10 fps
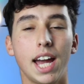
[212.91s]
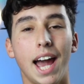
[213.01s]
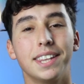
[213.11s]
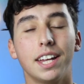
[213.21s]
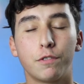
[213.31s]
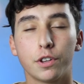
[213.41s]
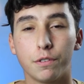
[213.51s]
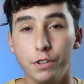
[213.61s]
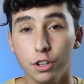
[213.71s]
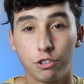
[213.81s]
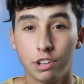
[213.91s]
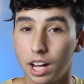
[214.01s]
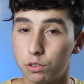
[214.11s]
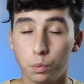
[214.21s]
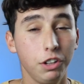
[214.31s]
And then for the field
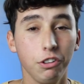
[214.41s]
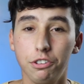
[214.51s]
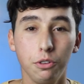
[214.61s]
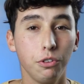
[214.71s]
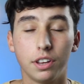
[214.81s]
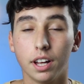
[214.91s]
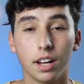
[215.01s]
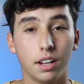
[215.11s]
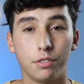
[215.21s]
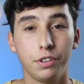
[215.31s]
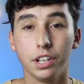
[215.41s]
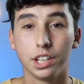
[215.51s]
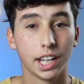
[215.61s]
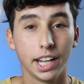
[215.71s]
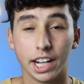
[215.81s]
shots, we just used the
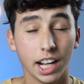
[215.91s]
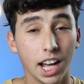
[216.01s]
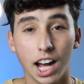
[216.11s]
field lighting.